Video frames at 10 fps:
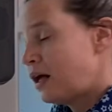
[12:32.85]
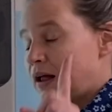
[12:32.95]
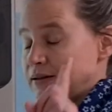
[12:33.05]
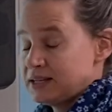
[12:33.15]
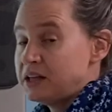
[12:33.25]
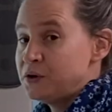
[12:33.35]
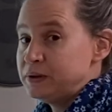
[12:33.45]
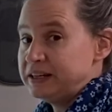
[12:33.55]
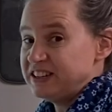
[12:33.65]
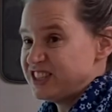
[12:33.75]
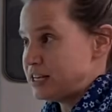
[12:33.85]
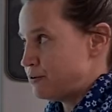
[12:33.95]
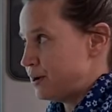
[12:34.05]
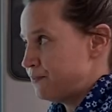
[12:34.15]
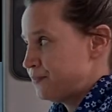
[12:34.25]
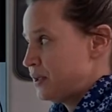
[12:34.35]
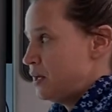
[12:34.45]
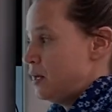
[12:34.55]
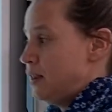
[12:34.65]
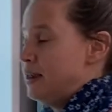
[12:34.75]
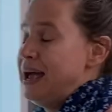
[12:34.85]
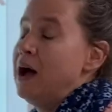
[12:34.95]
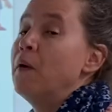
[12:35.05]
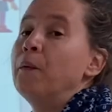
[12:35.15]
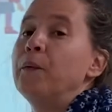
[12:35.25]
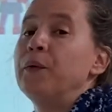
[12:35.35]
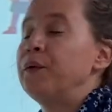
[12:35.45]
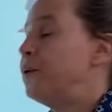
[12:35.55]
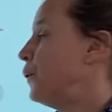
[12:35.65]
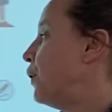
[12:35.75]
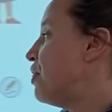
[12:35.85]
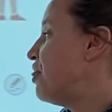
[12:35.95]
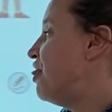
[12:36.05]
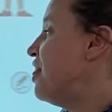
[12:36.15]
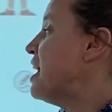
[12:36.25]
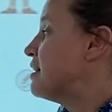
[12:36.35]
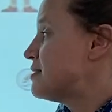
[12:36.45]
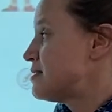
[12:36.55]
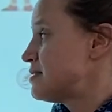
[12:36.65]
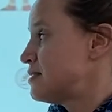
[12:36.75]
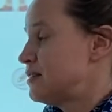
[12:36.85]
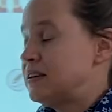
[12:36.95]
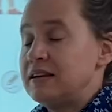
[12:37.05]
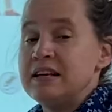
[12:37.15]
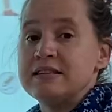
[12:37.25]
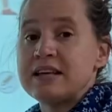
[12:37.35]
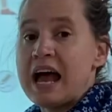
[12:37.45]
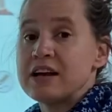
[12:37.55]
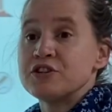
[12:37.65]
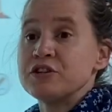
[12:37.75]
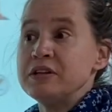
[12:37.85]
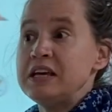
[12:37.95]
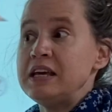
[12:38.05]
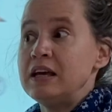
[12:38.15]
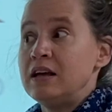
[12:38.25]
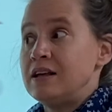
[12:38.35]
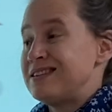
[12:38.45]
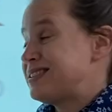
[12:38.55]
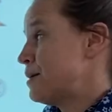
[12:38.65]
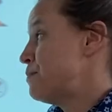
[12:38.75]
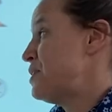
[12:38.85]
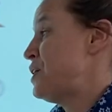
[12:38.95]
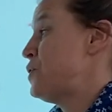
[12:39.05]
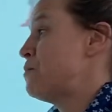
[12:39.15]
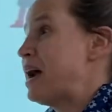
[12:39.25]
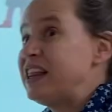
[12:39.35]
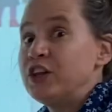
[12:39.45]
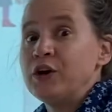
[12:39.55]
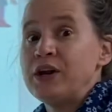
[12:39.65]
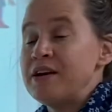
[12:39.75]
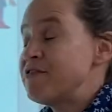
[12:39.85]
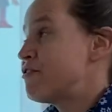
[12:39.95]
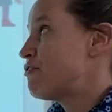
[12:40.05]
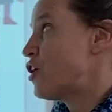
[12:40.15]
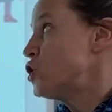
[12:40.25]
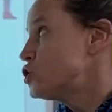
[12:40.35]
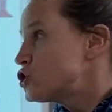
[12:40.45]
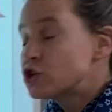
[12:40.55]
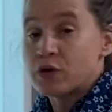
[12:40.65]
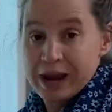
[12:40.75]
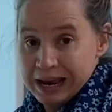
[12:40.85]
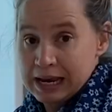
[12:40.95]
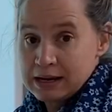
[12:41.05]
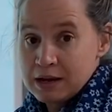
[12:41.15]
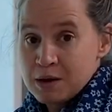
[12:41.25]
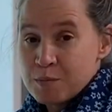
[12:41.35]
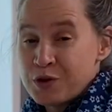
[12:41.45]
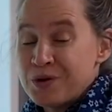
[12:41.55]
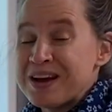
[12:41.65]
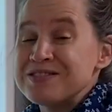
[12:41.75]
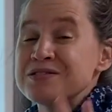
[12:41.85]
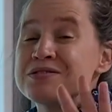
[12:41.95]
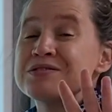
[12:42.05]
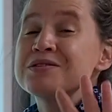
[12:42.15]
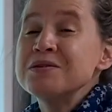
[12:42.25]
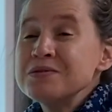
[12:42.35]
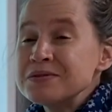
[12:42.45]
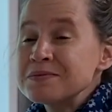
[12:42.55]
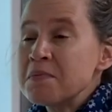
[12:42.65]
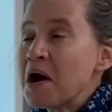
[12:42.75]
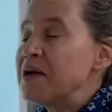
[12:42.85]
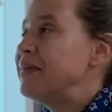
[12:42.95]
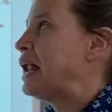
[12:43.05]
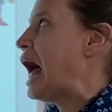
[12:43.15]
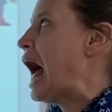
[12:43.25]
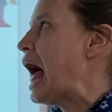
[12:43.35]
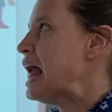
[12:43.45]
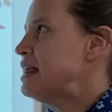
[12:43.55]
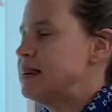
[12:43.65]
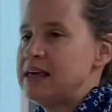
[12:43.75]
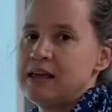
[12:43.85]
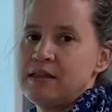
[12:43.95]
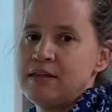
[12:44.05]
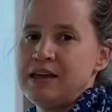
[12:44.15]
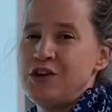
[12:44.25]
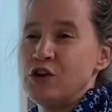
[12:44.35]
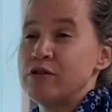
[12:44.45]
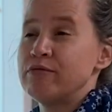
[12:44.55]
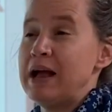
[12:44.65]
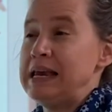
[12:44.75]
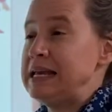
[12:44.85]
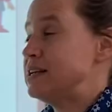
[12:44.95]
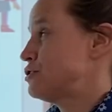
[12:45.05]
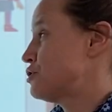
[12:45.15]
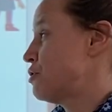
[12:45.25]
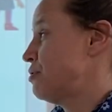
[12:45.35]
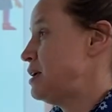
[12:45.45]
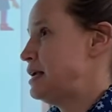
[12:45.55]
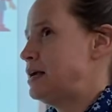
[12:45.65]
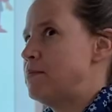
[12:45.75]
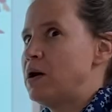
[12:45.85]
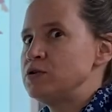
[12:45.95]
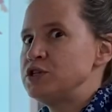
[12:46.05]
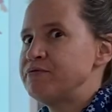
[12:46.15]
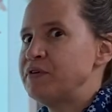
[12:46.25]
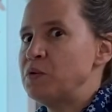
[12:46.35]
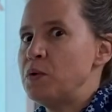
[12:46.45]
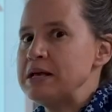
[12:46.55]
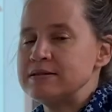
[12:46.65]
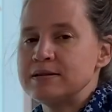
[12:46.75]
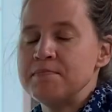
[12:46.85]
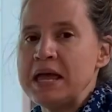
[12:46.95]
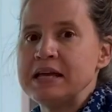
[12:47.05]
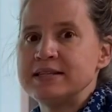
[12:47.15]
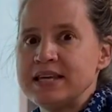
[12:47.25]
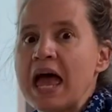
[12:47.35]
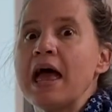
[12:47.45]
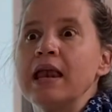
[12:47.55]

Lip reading: I'll tell you a little secret. Now, this is actually something you might learn in 1st grade. But you guys are so smart that I think that you're ready to start thinking about different ways to make 10.